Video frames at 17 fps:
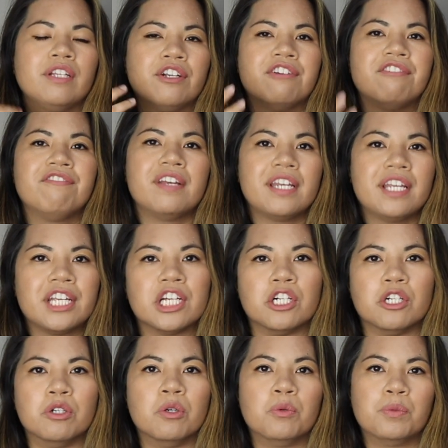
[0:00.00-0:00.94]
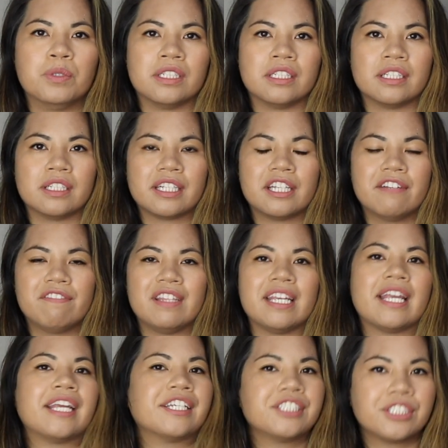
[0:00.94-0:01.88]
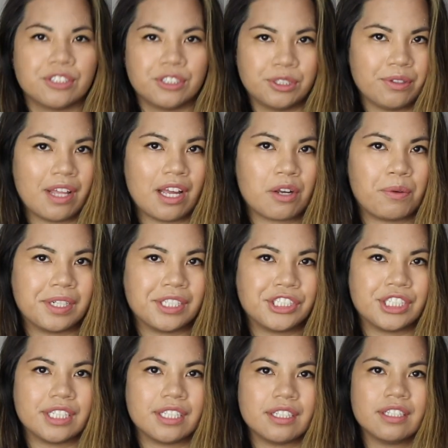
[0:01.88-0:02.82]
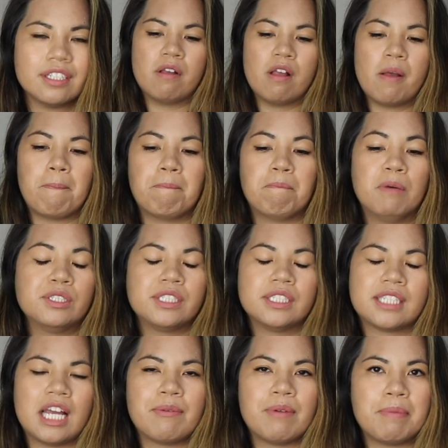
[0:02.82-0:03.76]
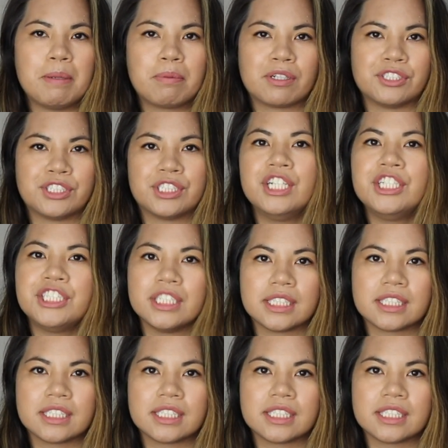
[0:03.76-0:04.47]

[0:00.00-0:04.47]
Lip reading: your video will give the answer to that question. Most of the time when people are searching